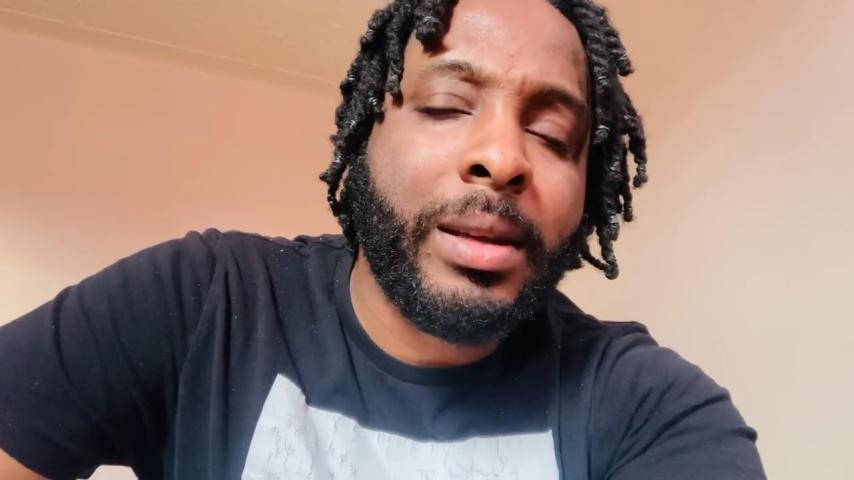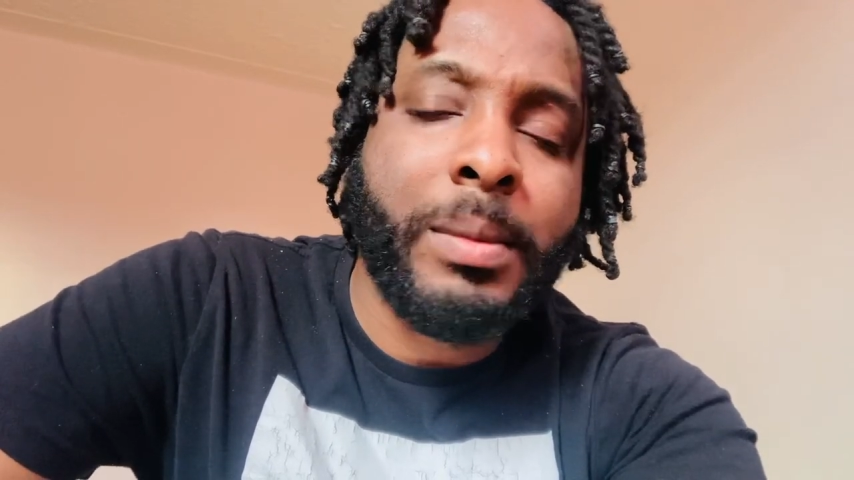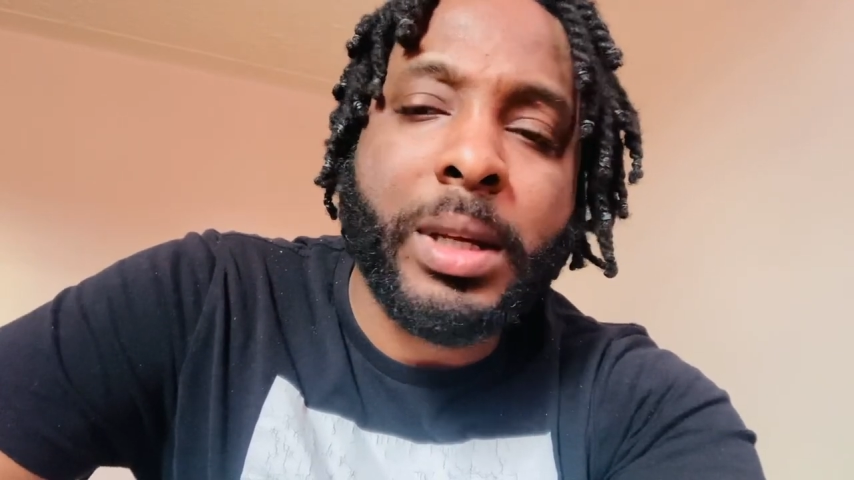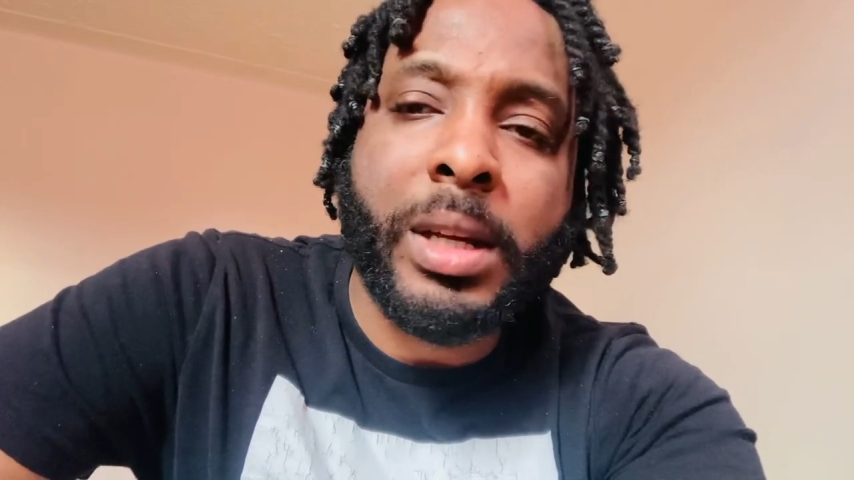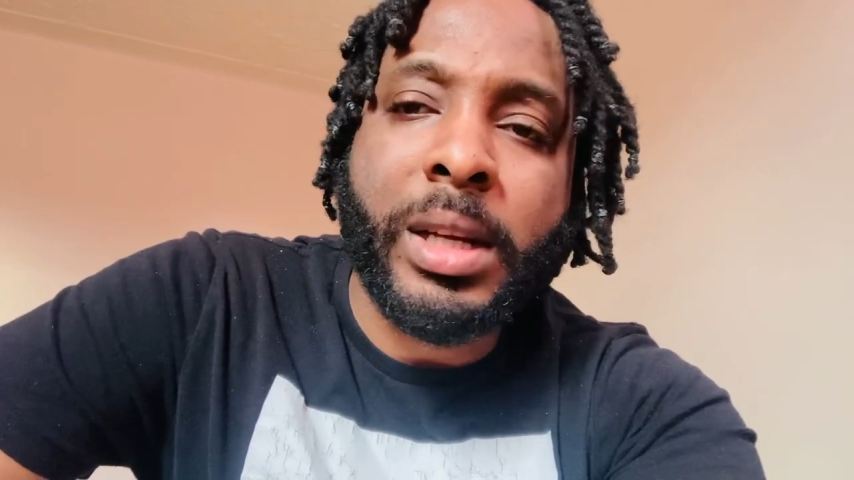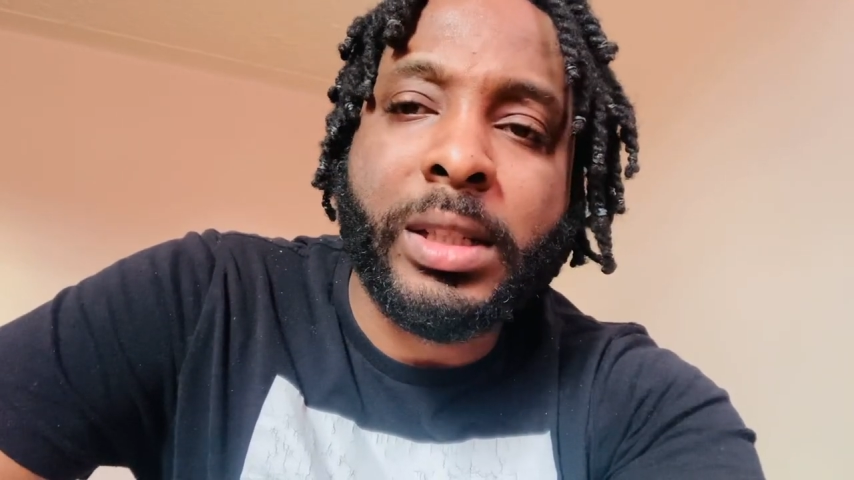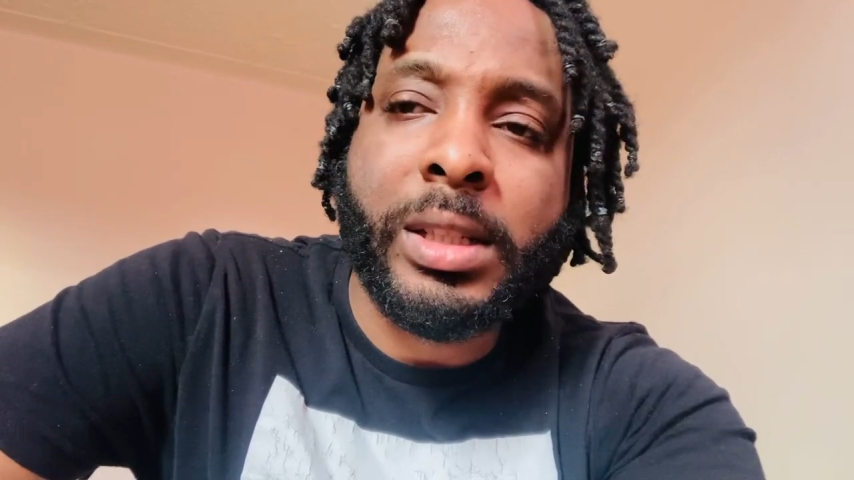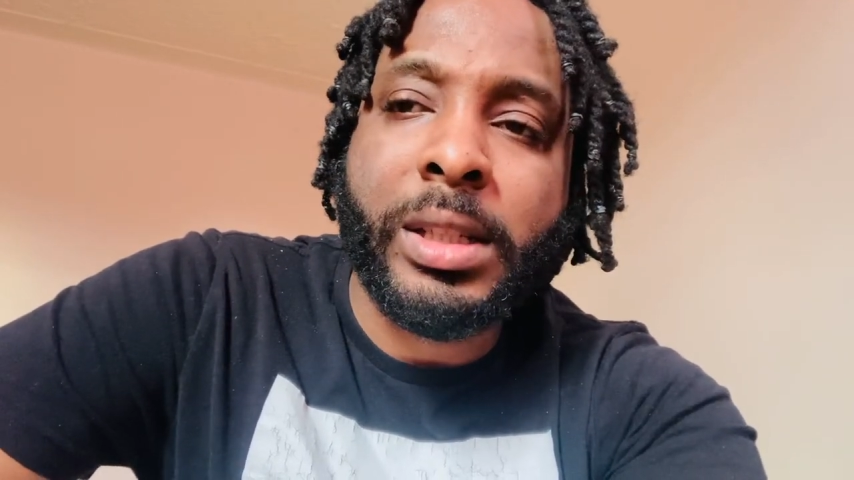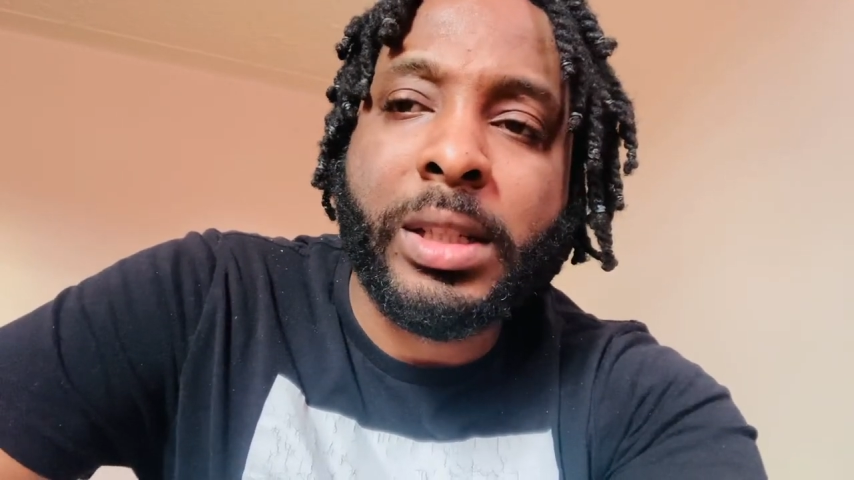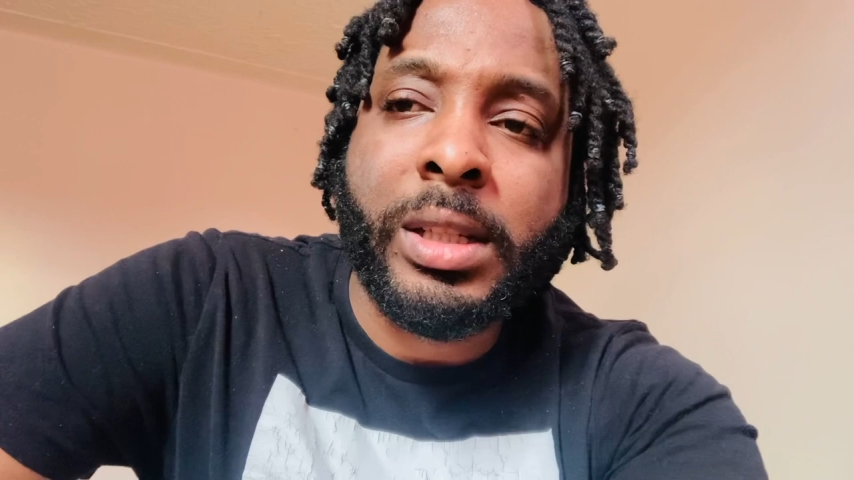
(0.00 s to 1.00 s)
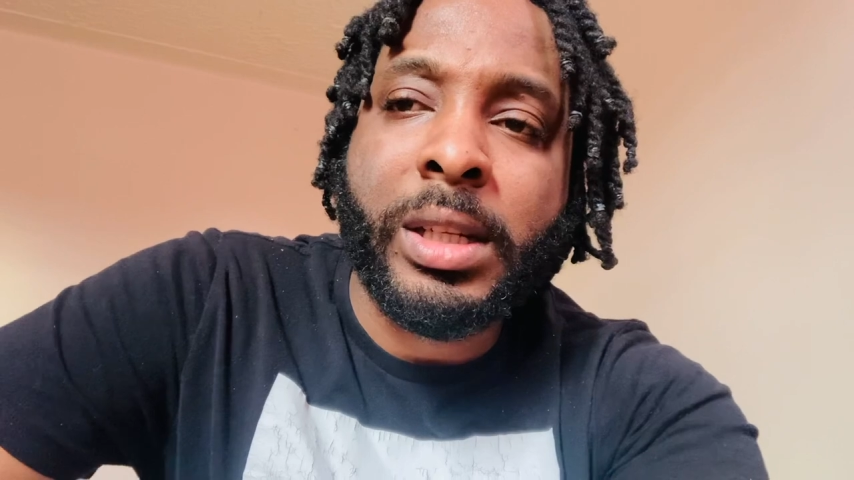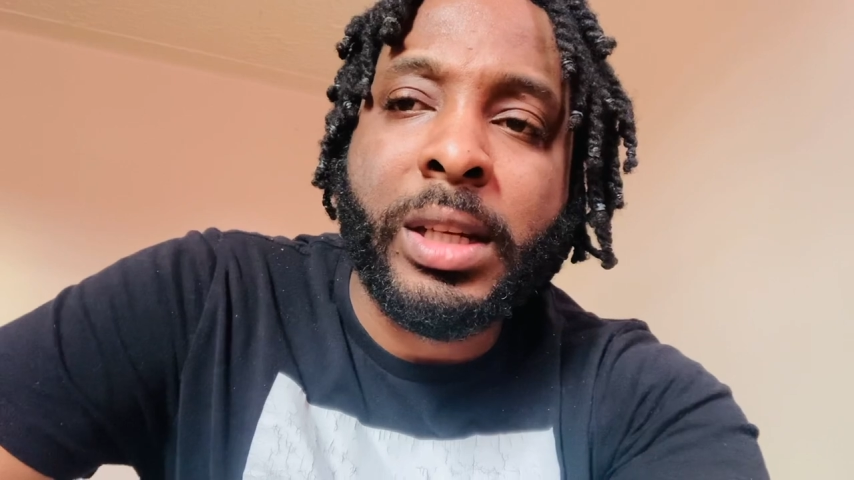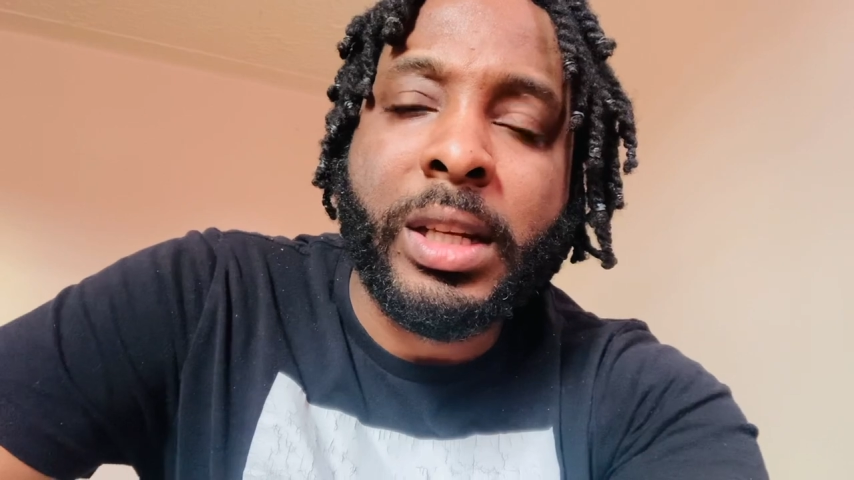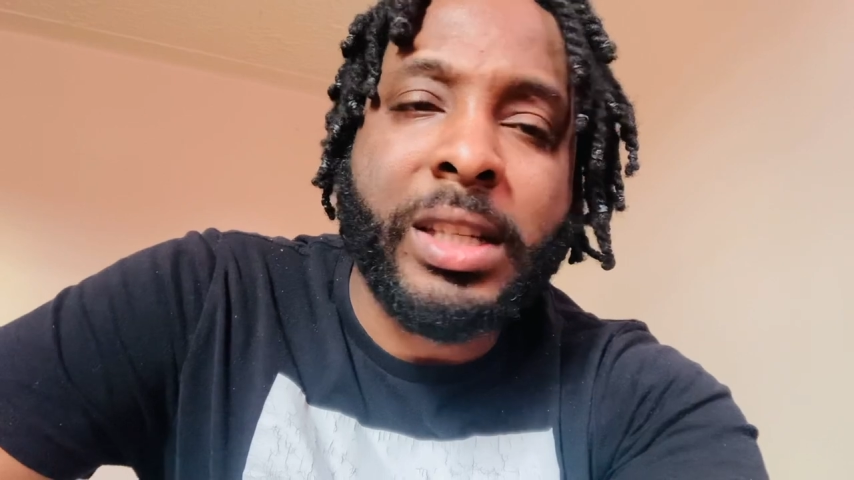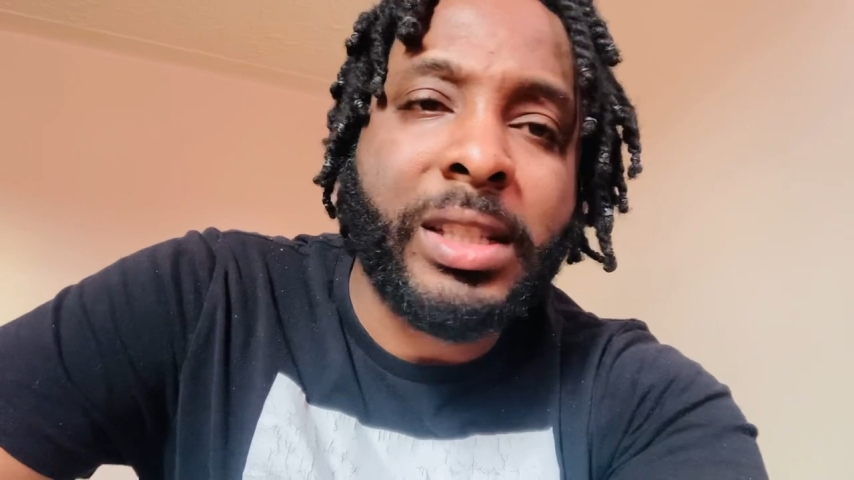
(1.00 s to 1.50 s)
because
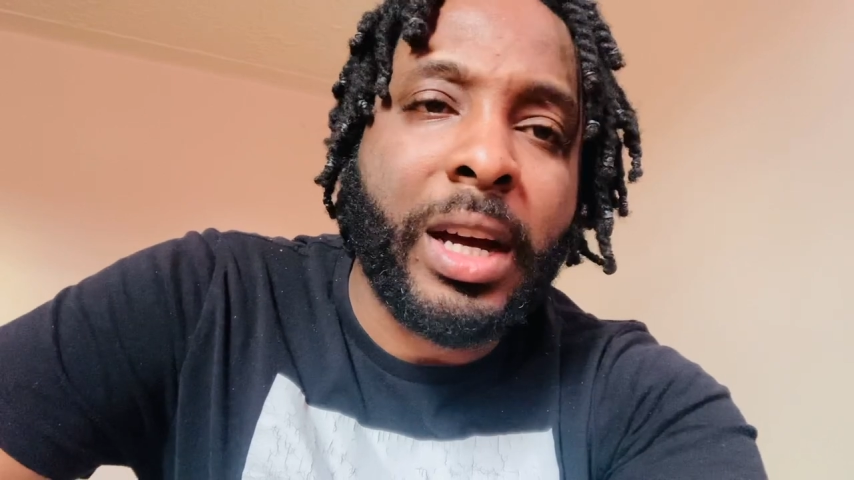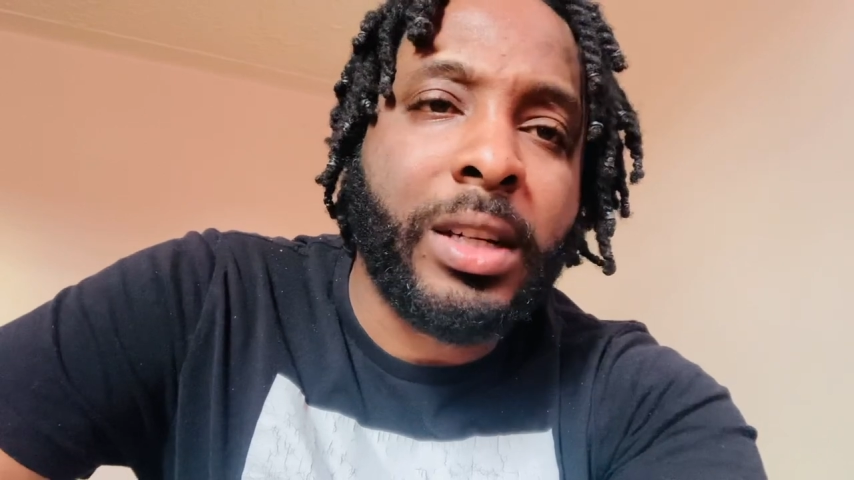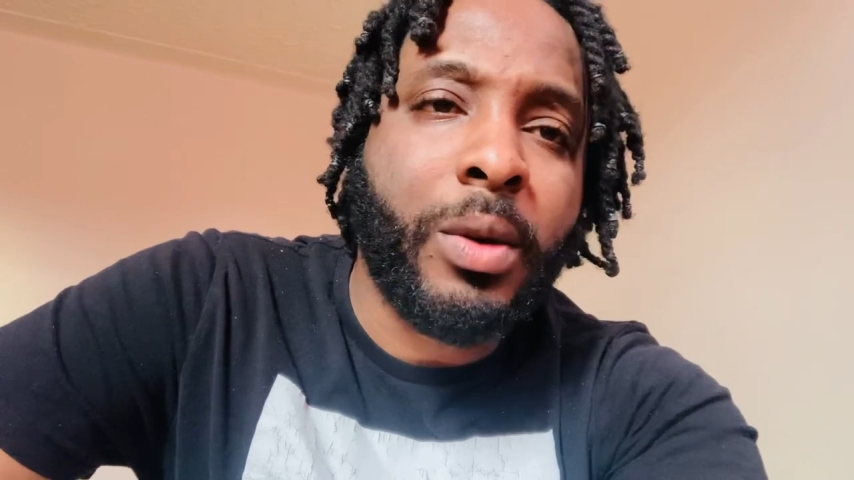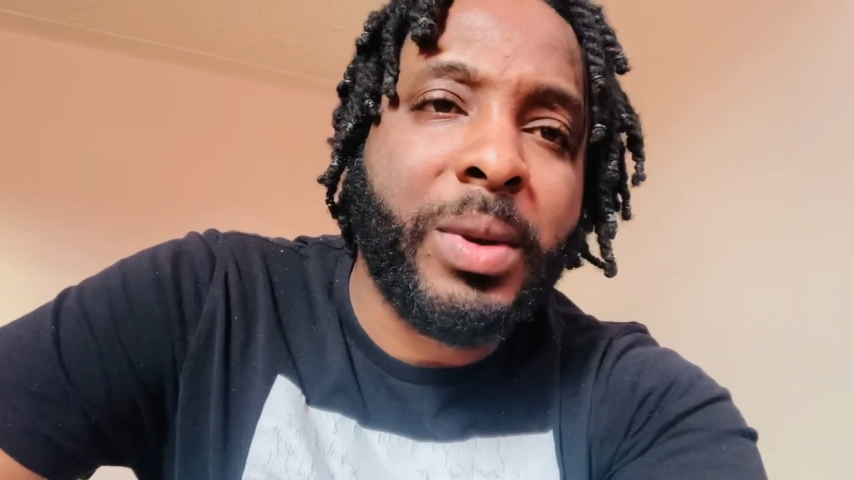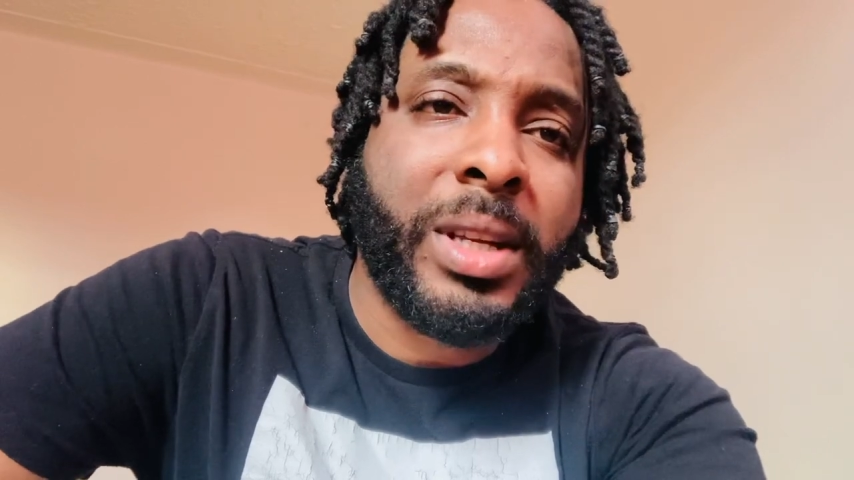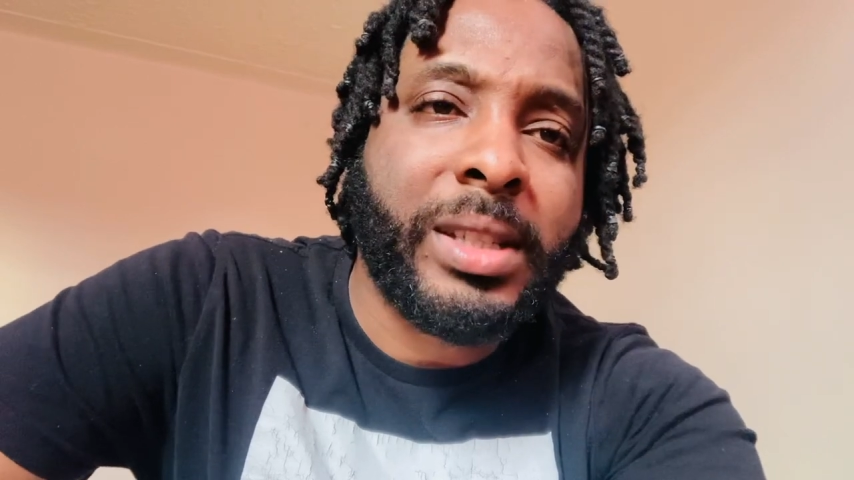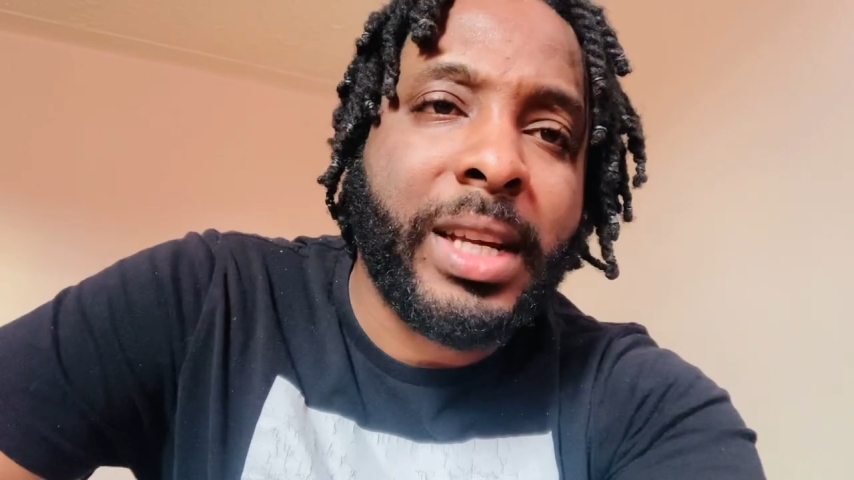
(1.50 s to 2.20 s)
he's not going to win us